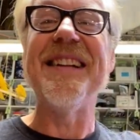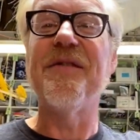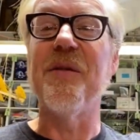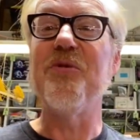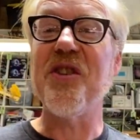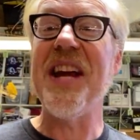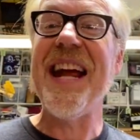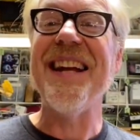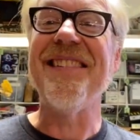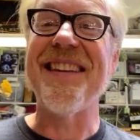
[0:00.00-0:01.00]
from
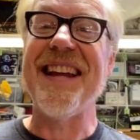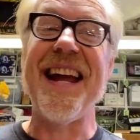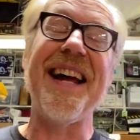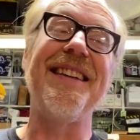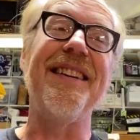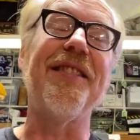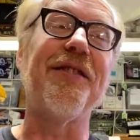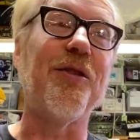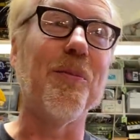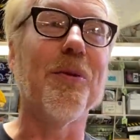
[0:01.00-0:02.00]
chains, they had this
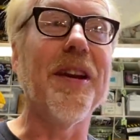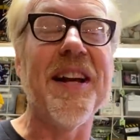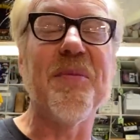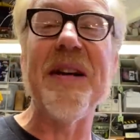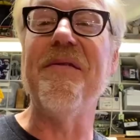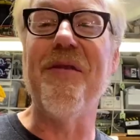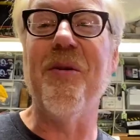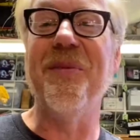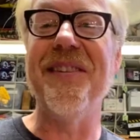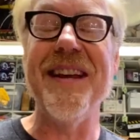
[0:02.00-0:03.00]
super lightweight
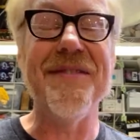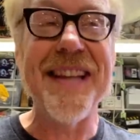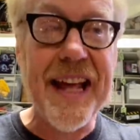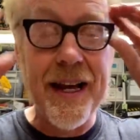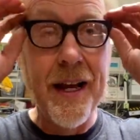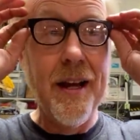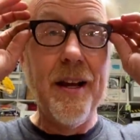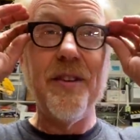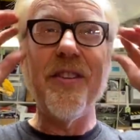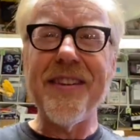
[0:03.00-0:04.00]
foam safe. And that
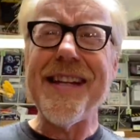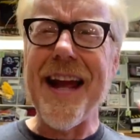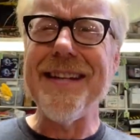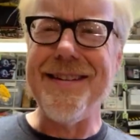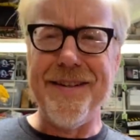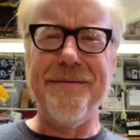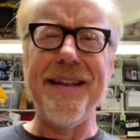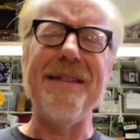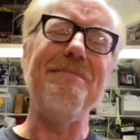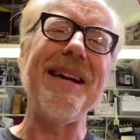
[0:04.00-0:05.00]
just the idea of
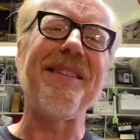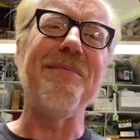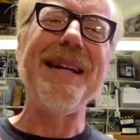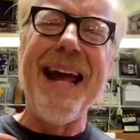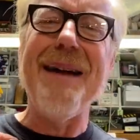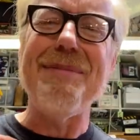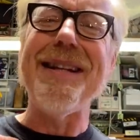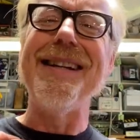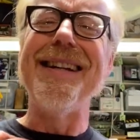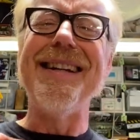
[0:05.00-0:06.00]
that makes me
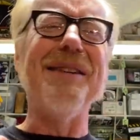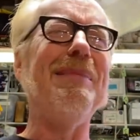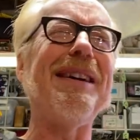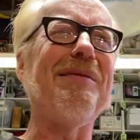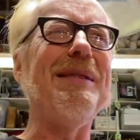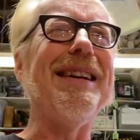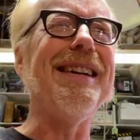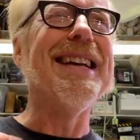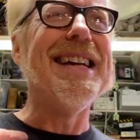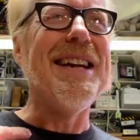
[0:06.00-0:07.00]
happy. It makes me,
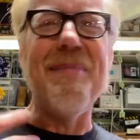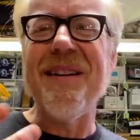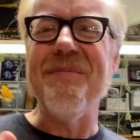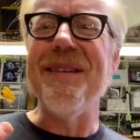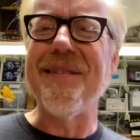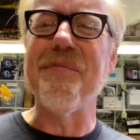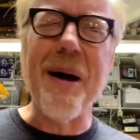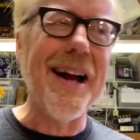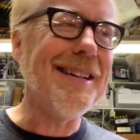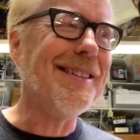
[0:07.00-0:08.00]
it makes me
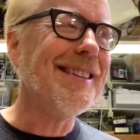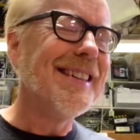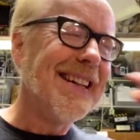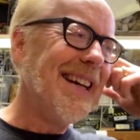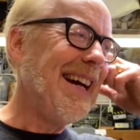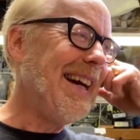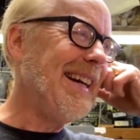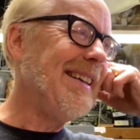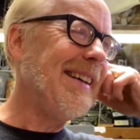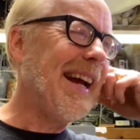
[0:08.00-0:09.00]
smile.
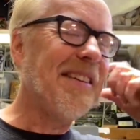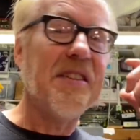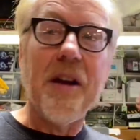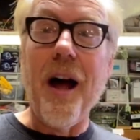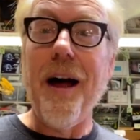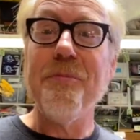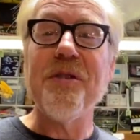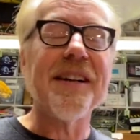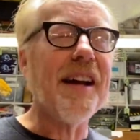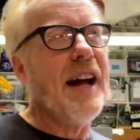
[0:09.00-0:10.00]
And as an
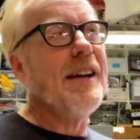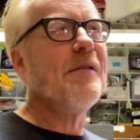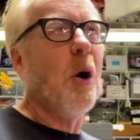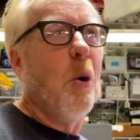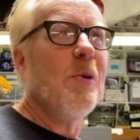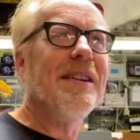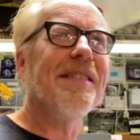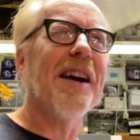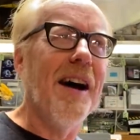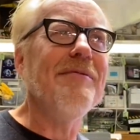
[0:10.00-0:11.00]
object, I have always
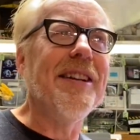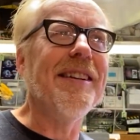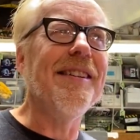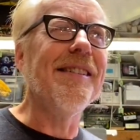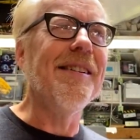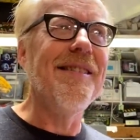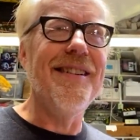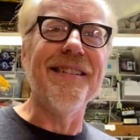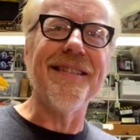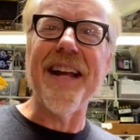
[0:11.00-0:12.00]
coveted
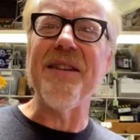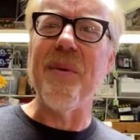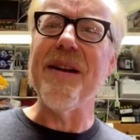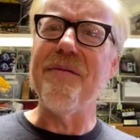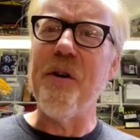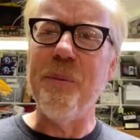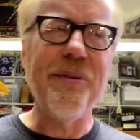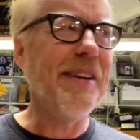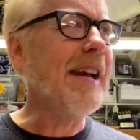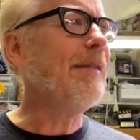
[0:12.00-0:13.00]
this lightweight foam
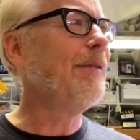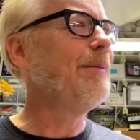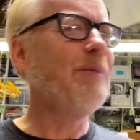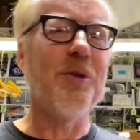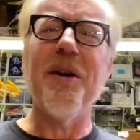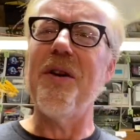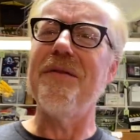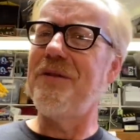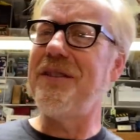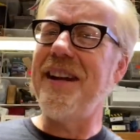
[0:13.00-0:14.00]
safe. So I thought
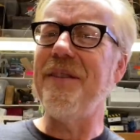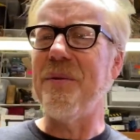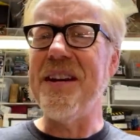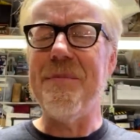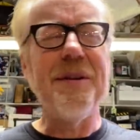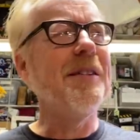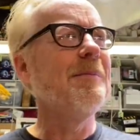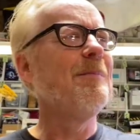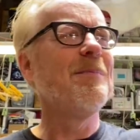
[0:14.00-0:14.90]
for today's one day build,